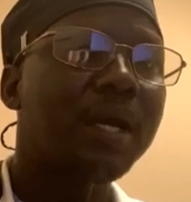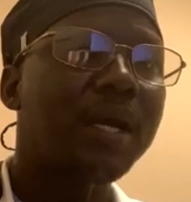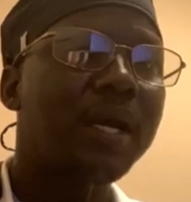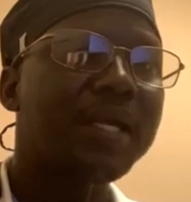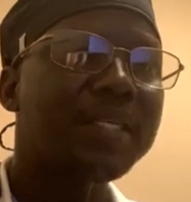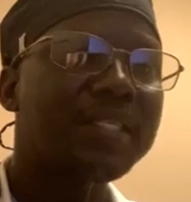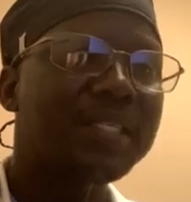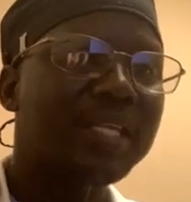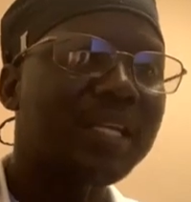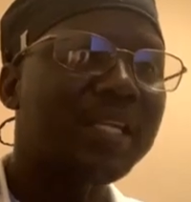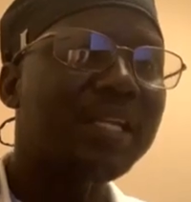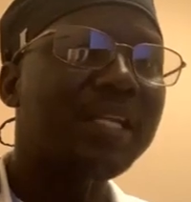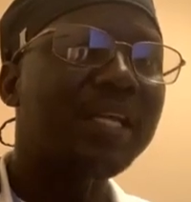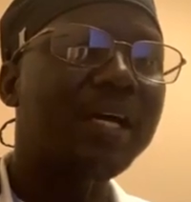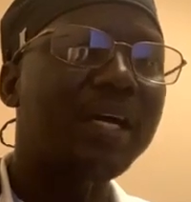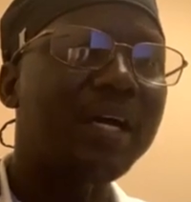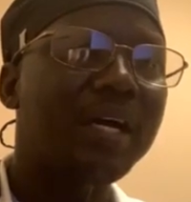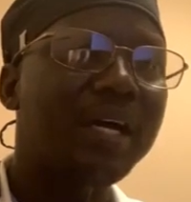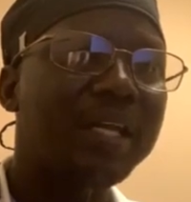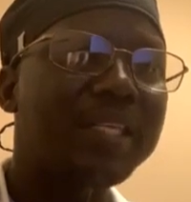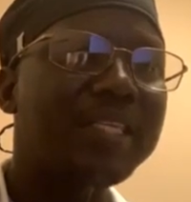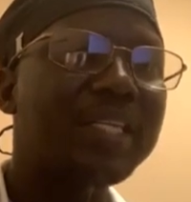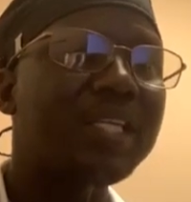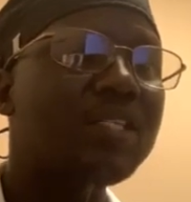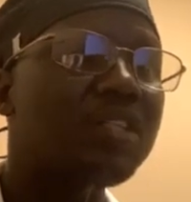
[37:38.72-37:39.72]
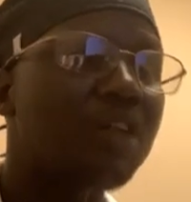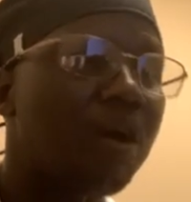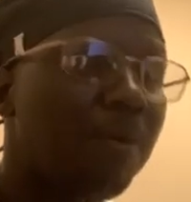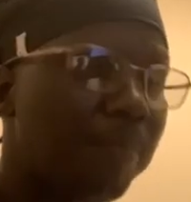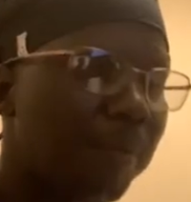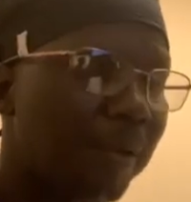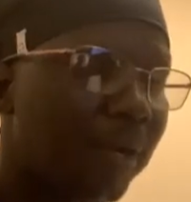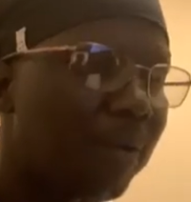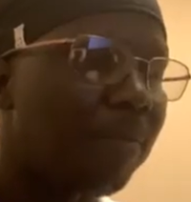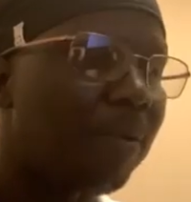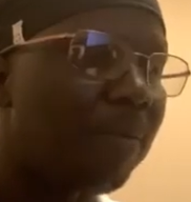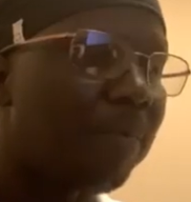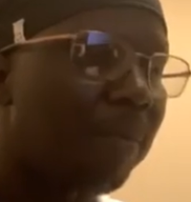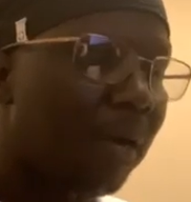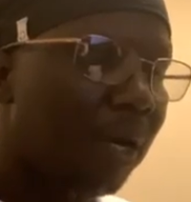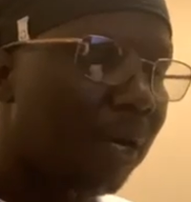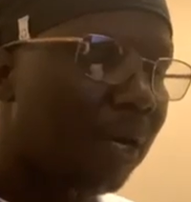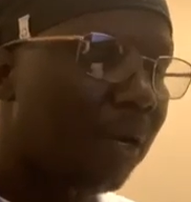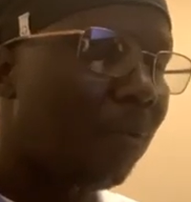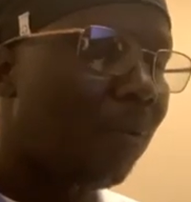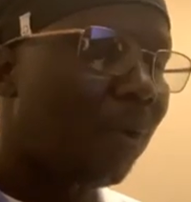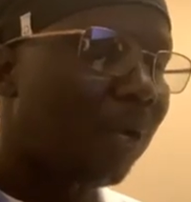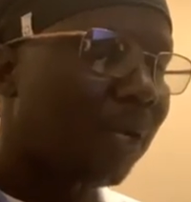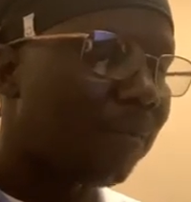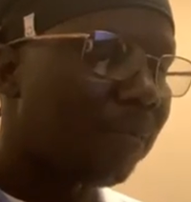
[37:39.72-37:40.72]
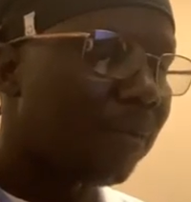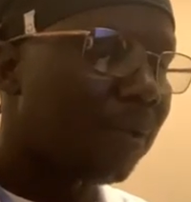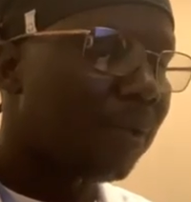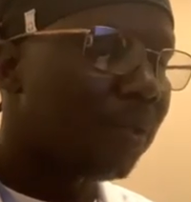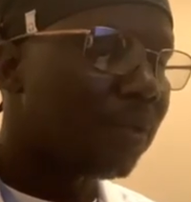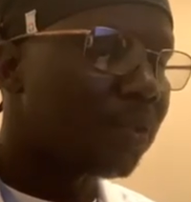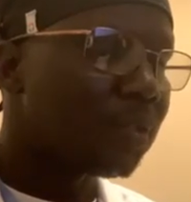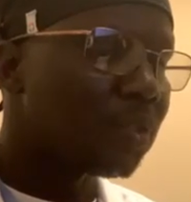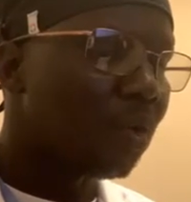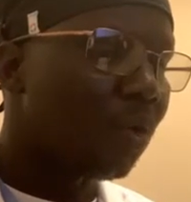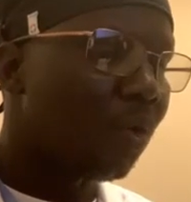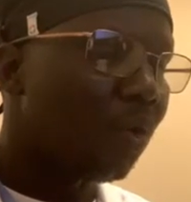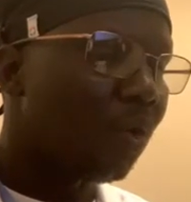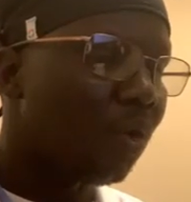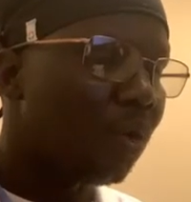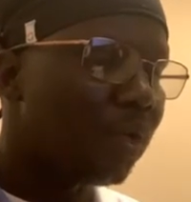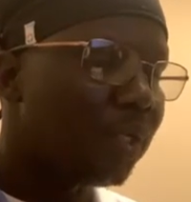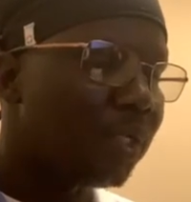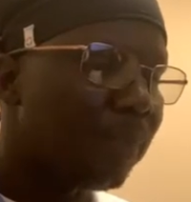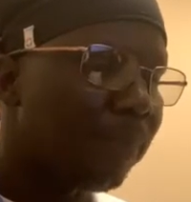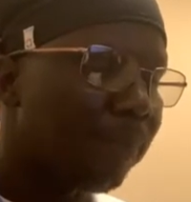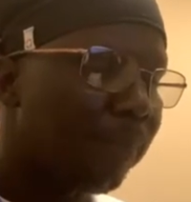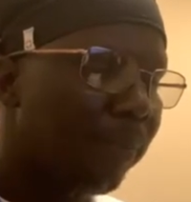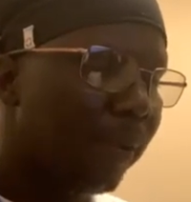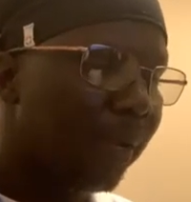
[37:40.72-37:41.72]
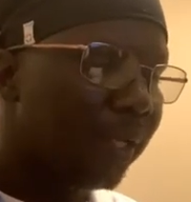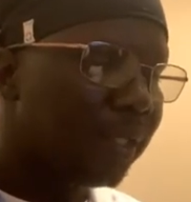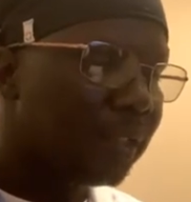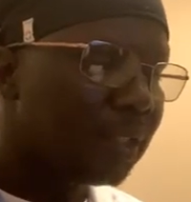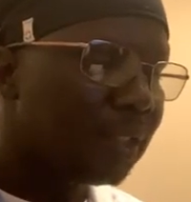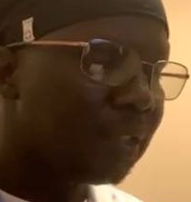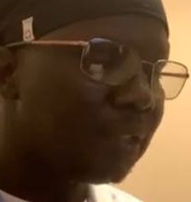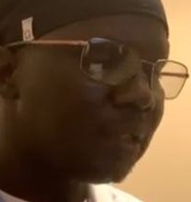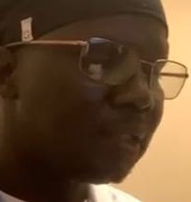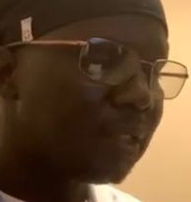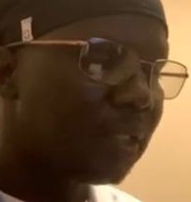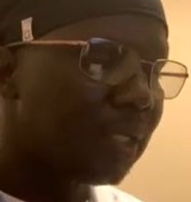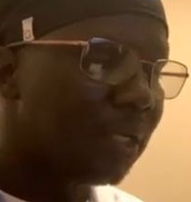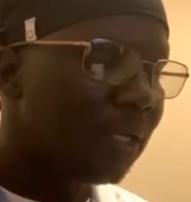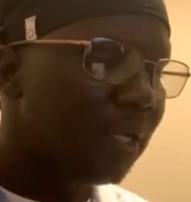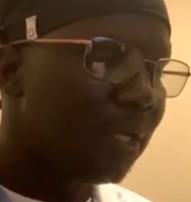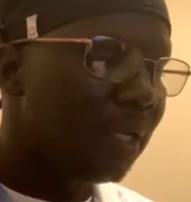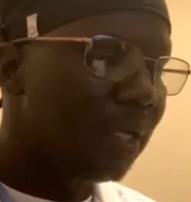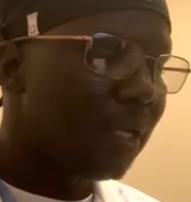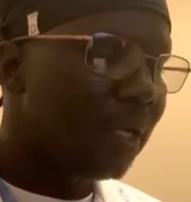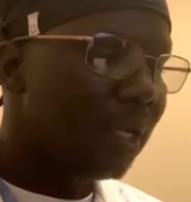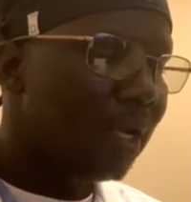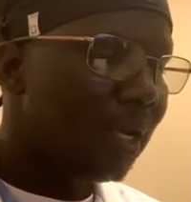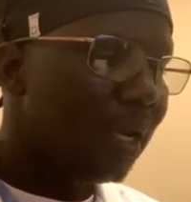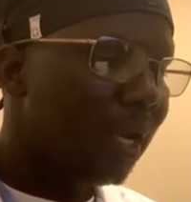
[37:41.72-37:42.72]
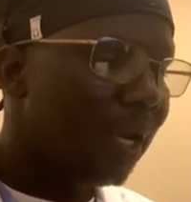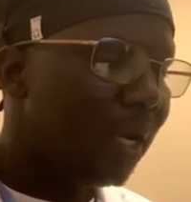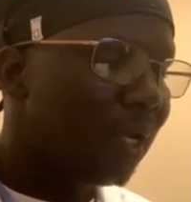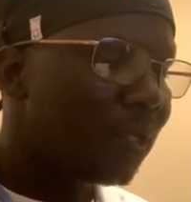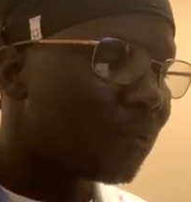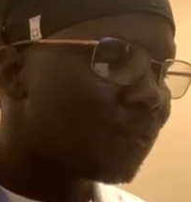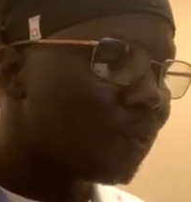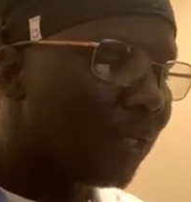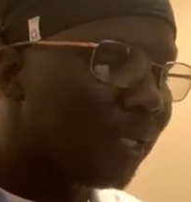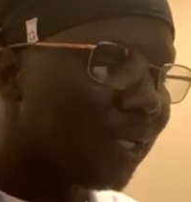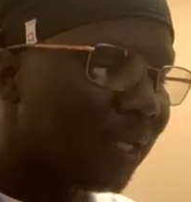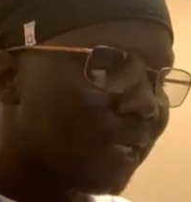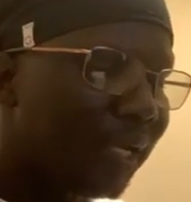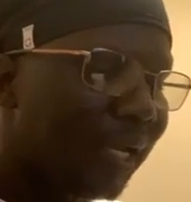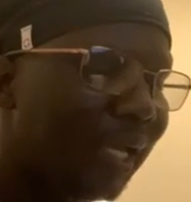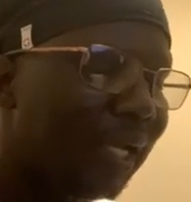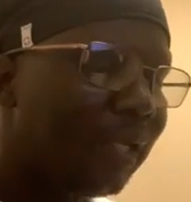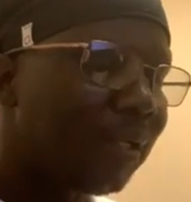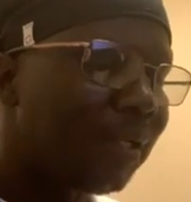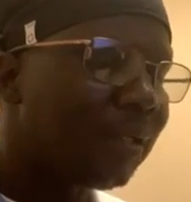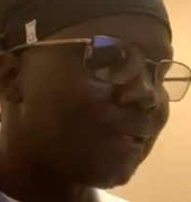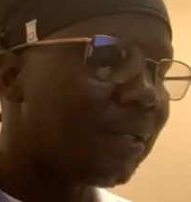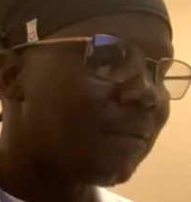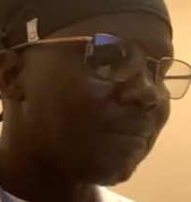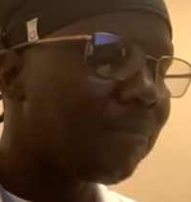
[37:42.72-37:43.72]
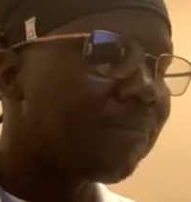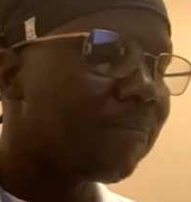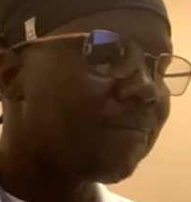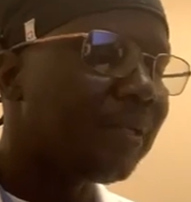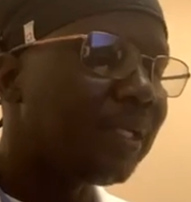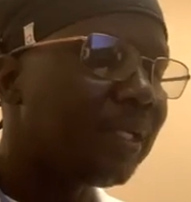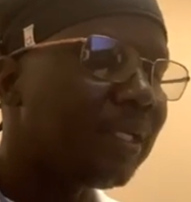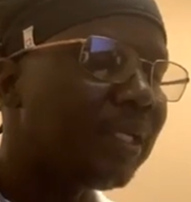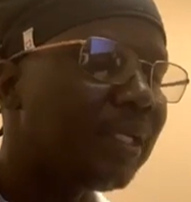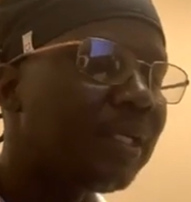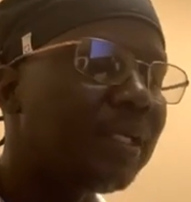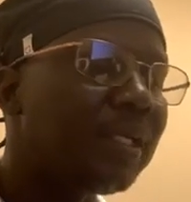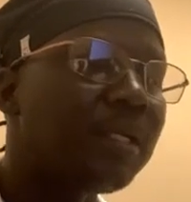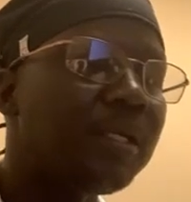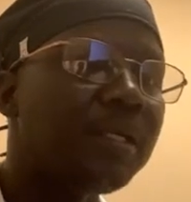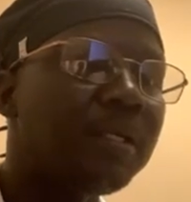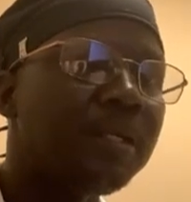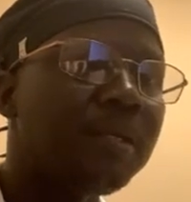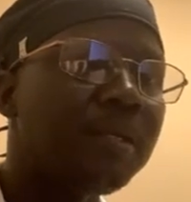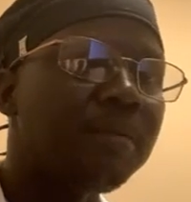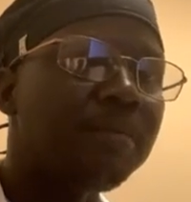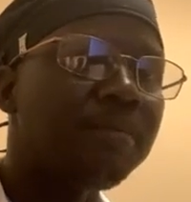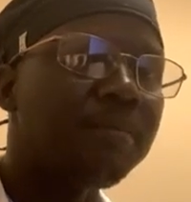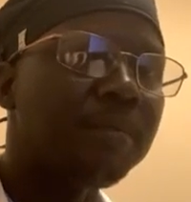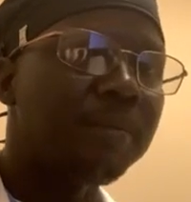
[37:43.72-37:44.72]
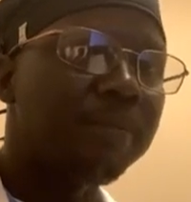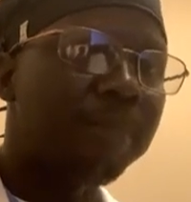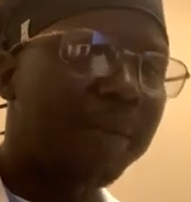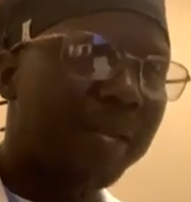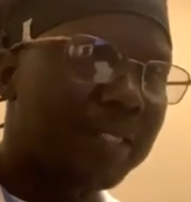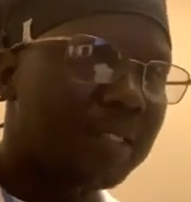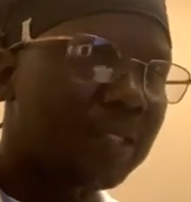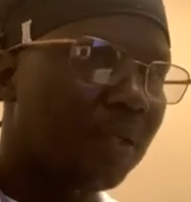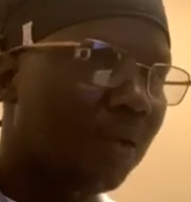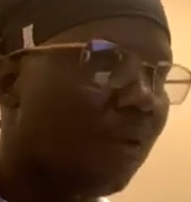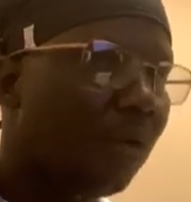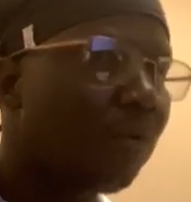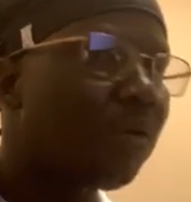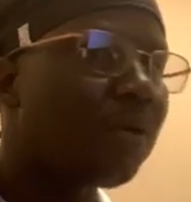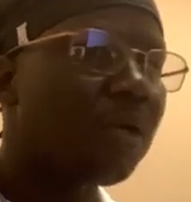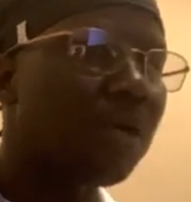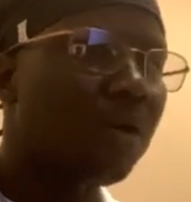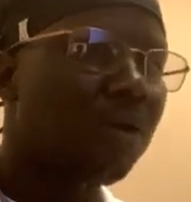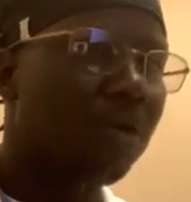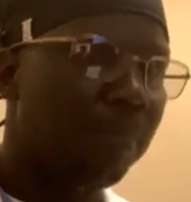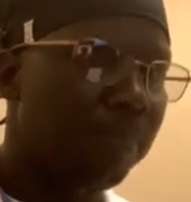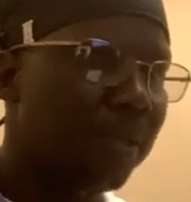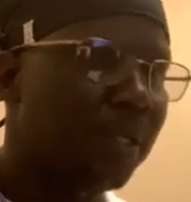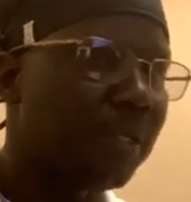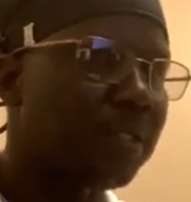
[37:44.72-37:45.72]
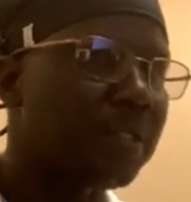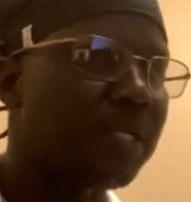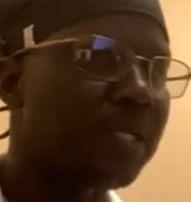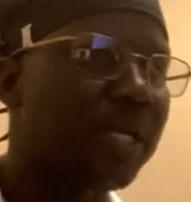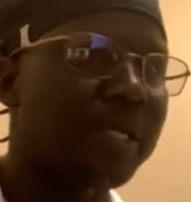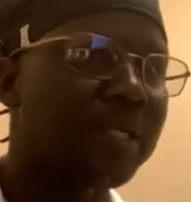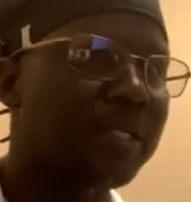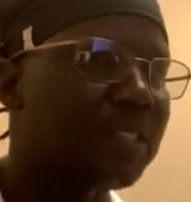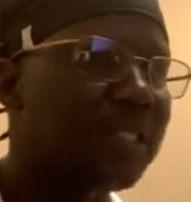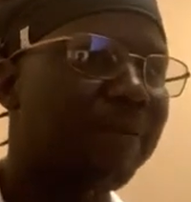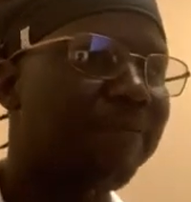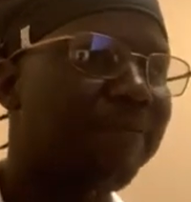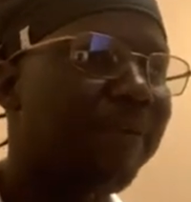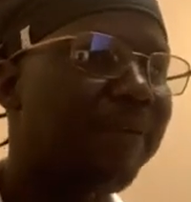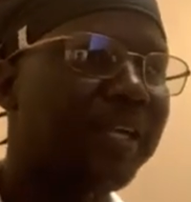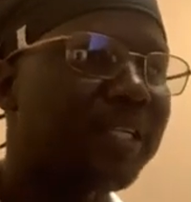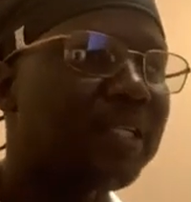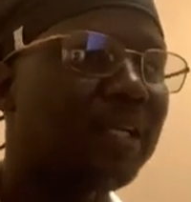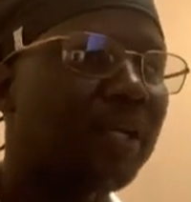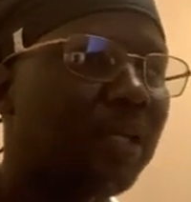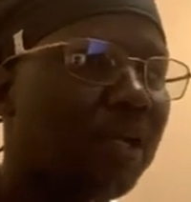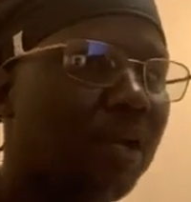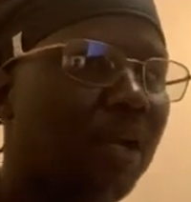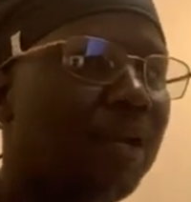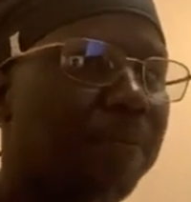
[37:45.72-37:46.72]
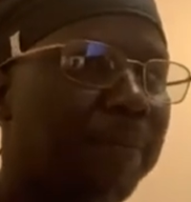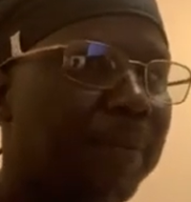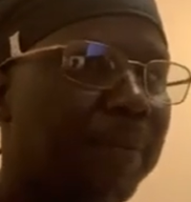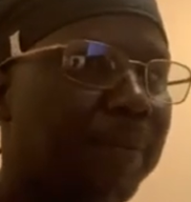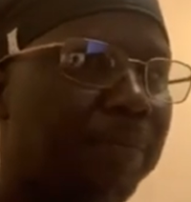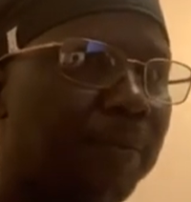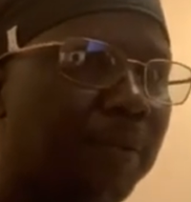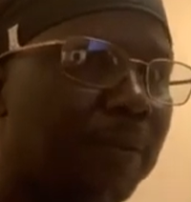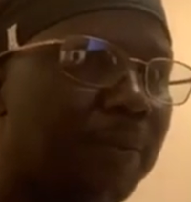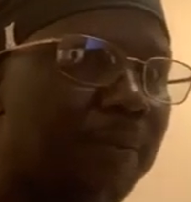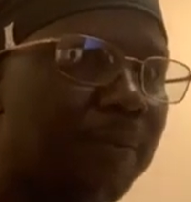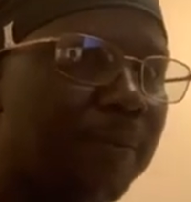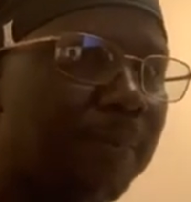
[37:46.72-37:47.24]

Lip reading: again topic about one so depressions you can me veg along community it's affecting a lot of people